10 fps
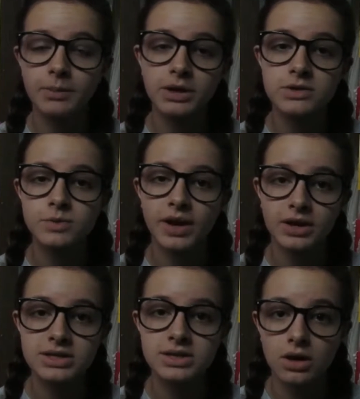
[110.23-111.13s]
because when
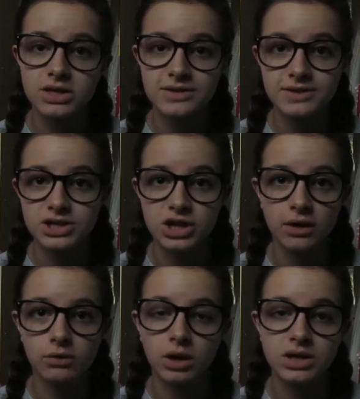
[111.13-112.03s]
I started this
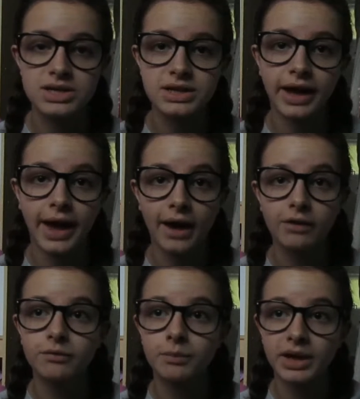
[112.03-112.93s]
channel I didn't
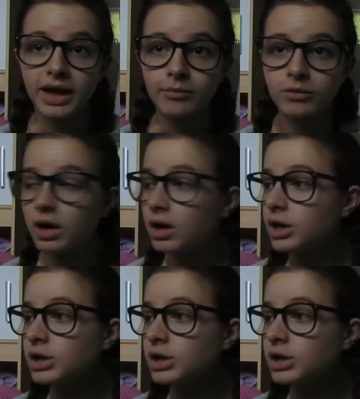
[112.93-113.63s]
have my camera,